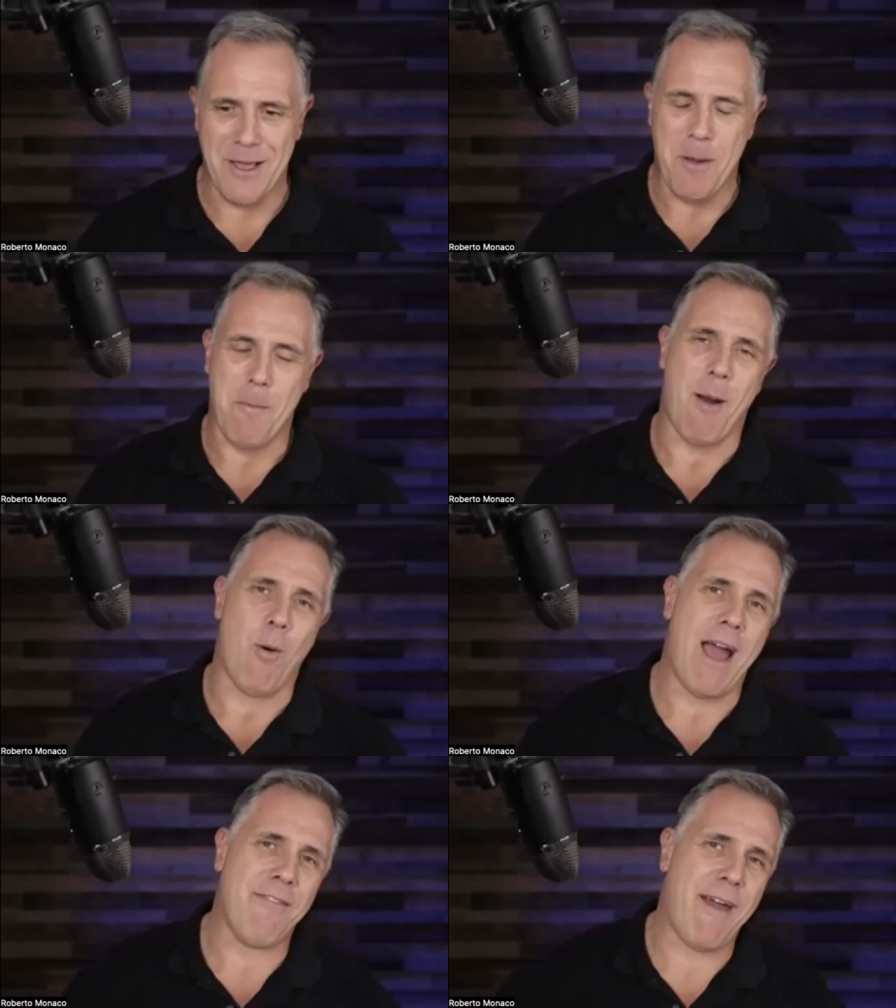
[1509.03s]
My
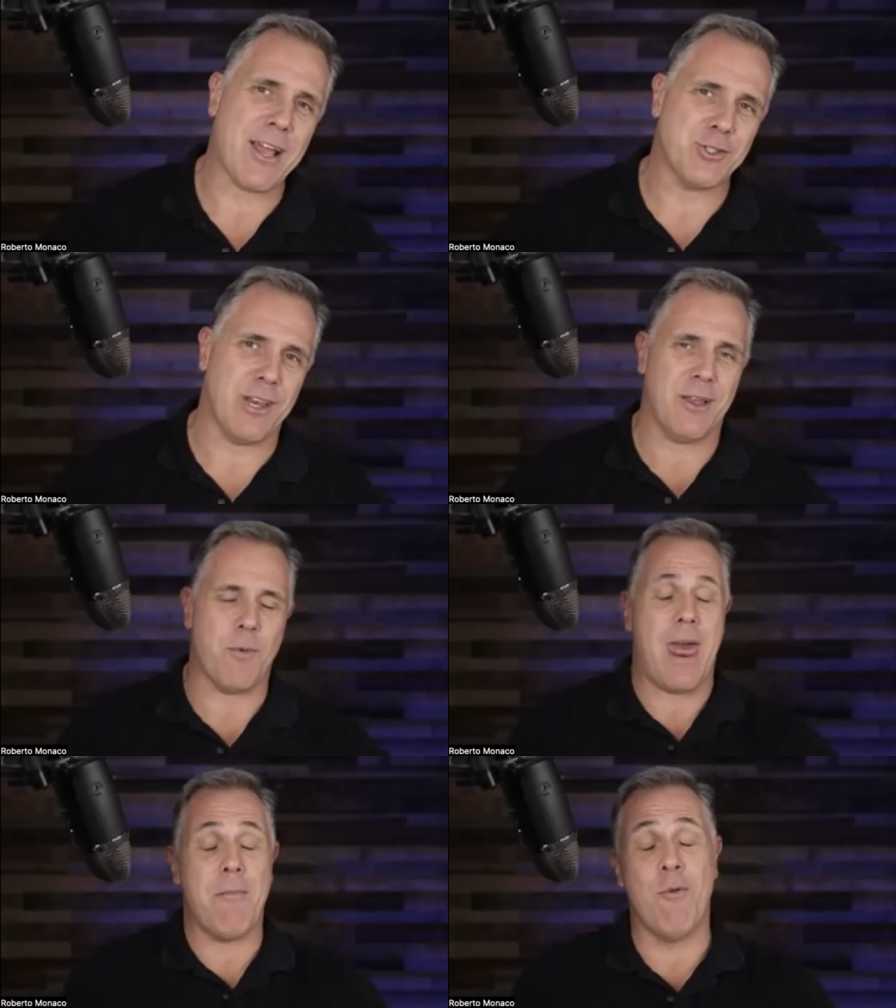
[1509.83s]
wife actually, when
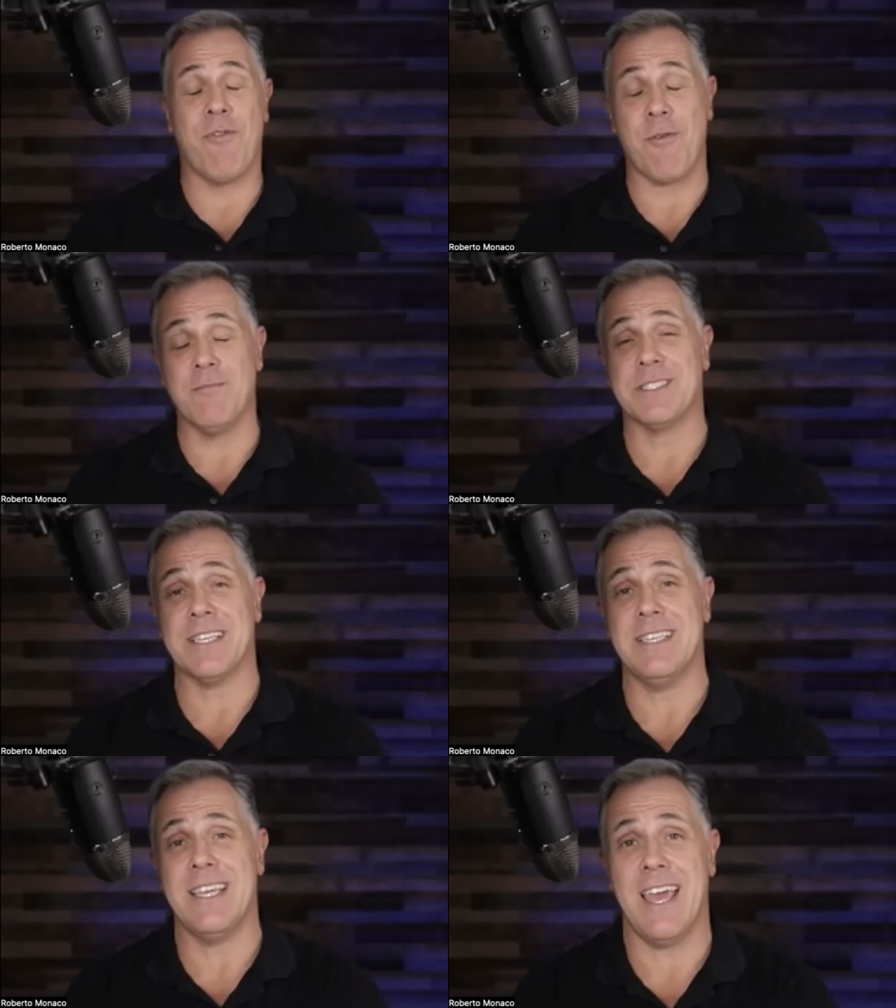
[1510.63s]
I moved from San
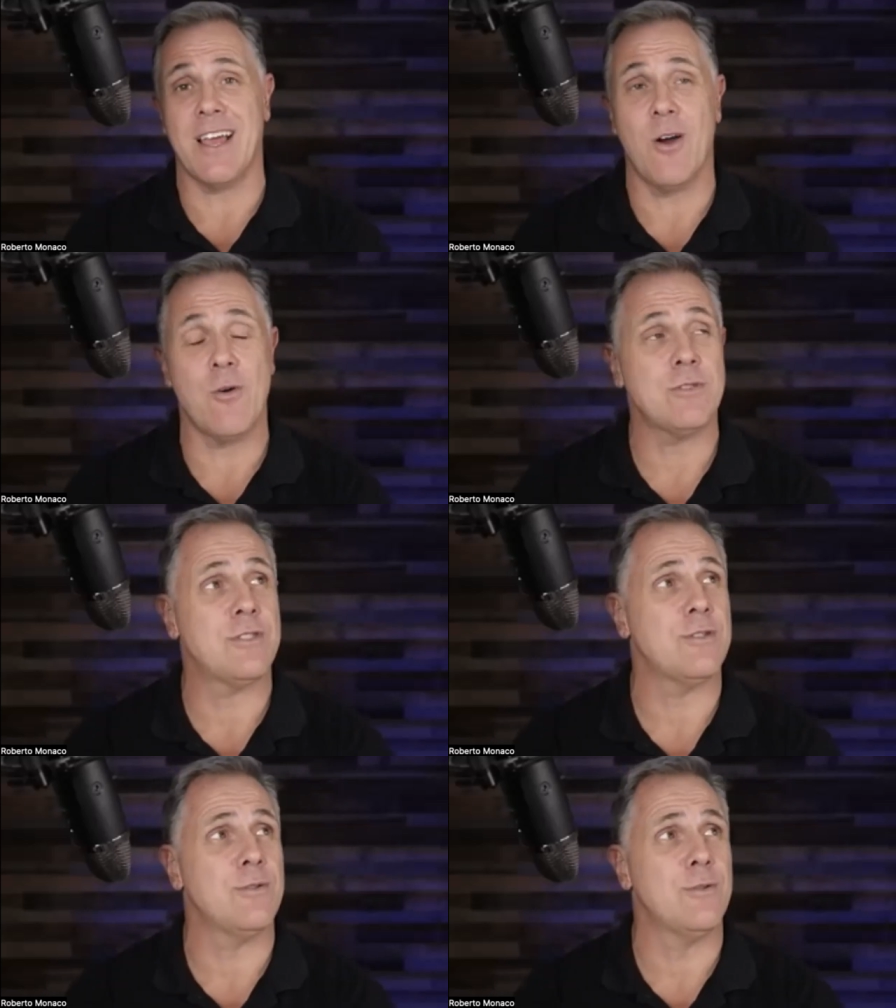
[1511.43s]
Diego
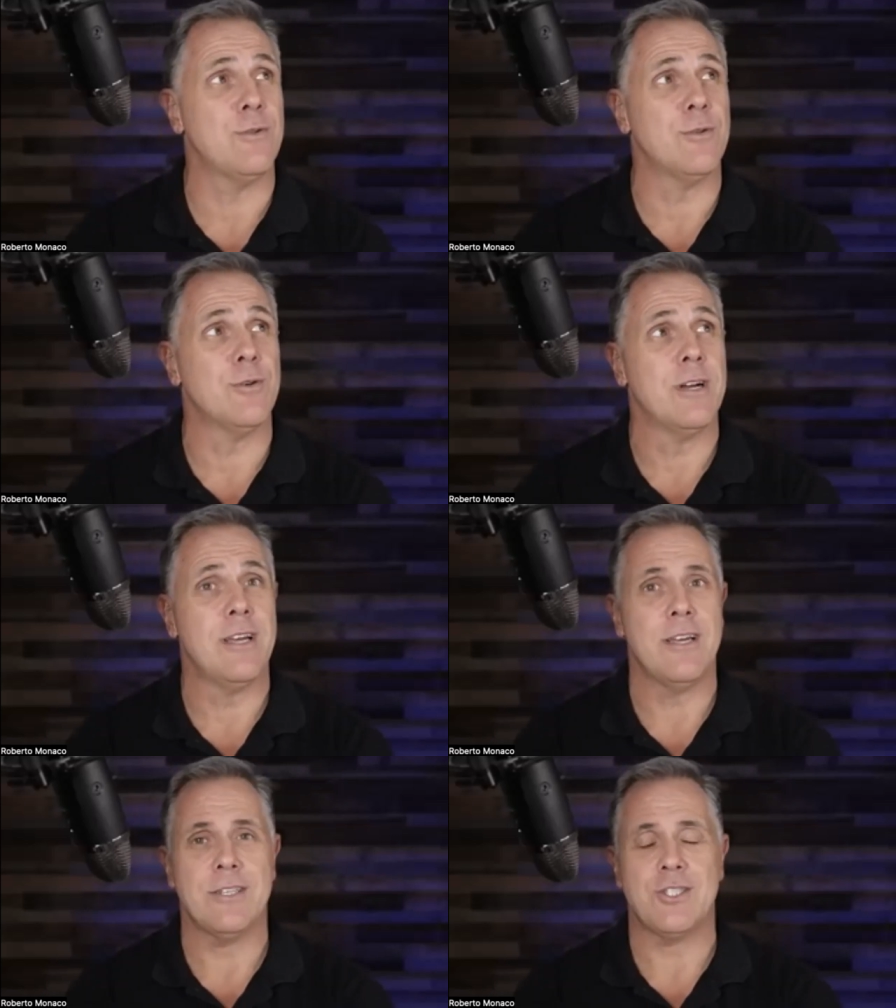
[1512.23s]
to
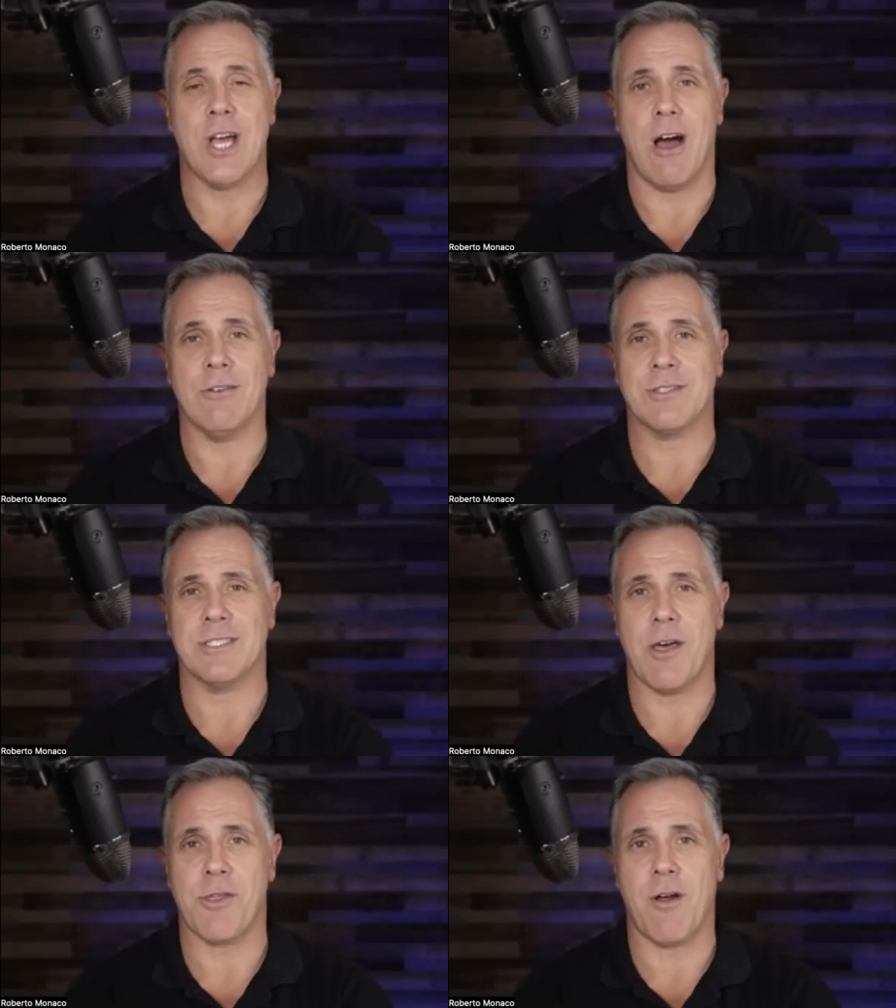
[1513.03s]
Charleston,
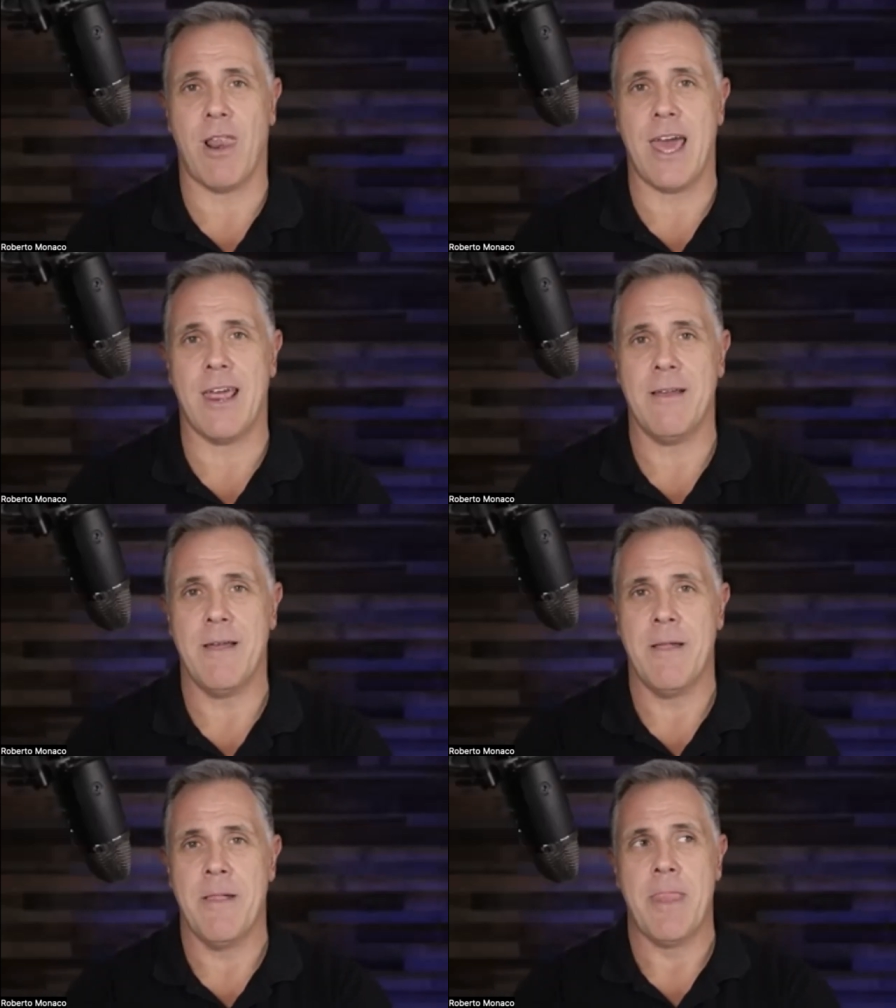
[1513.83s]
South Carolina,
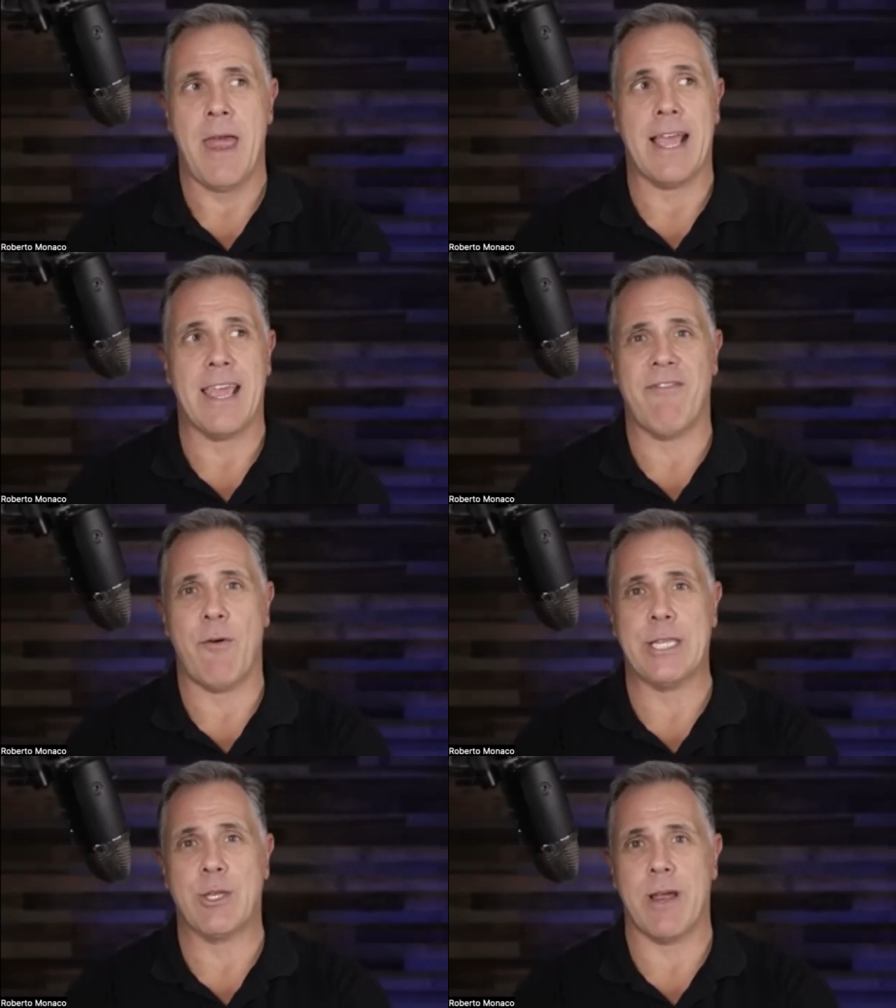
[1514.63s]
I gave away
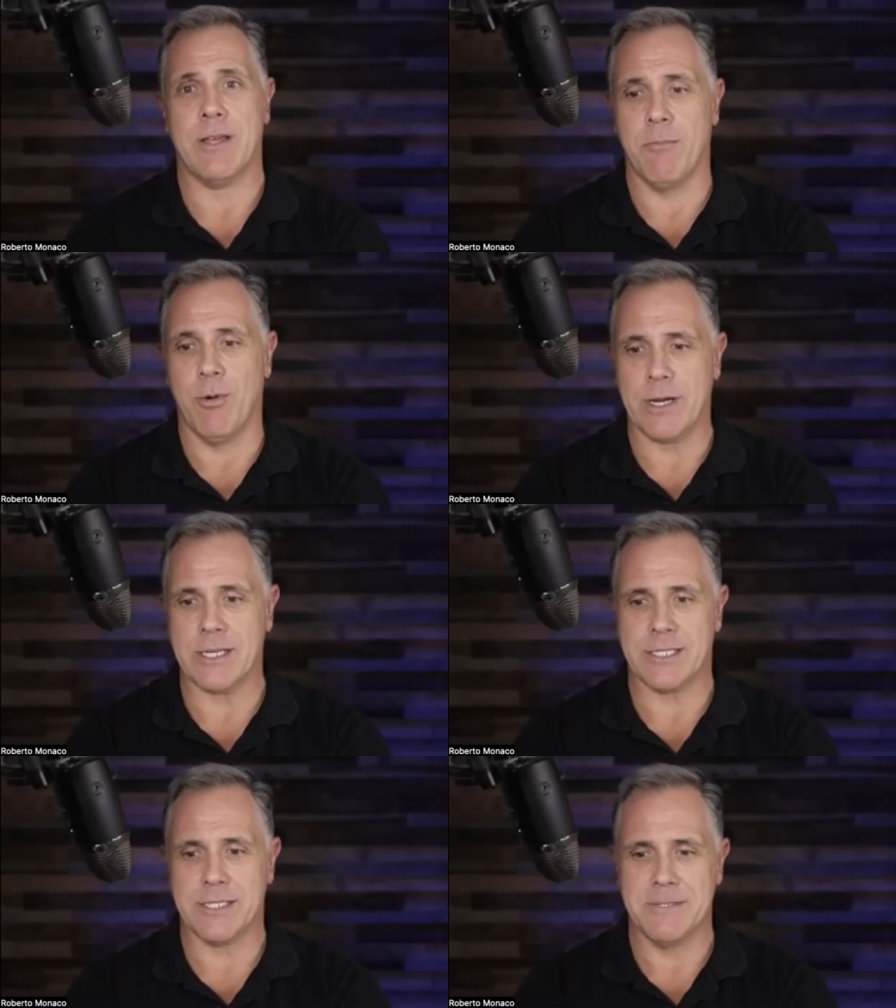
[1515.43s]
300
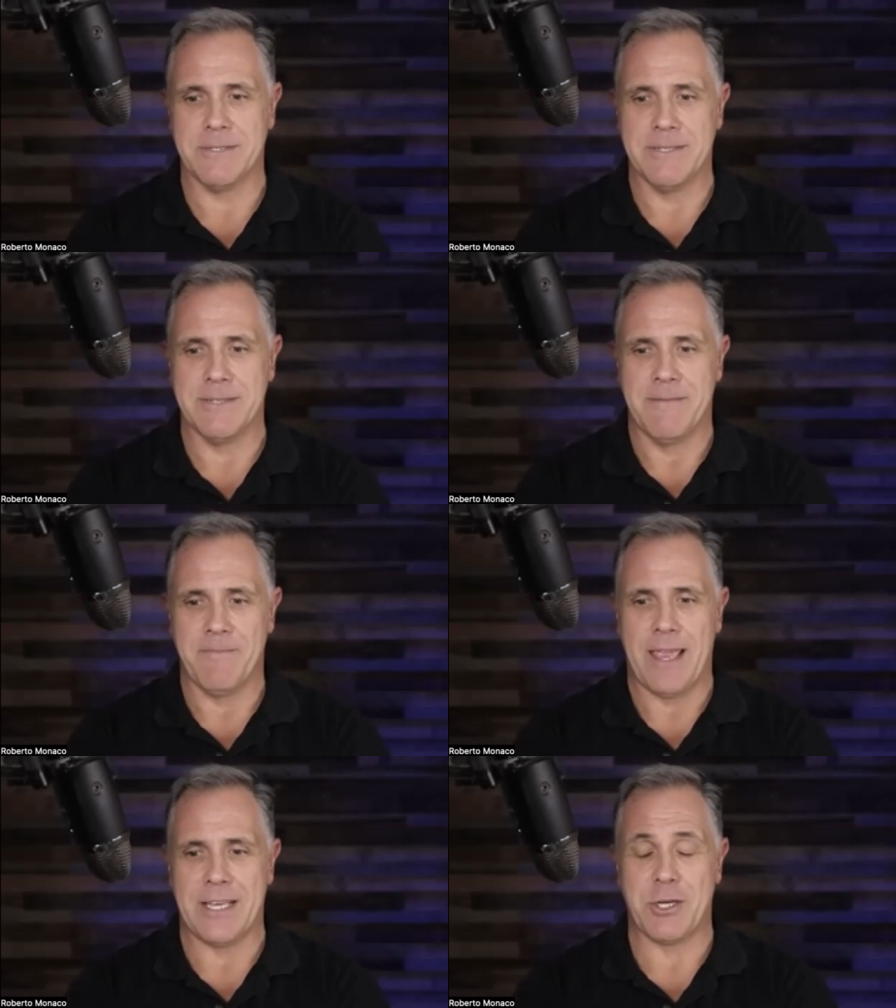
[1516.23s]
books and she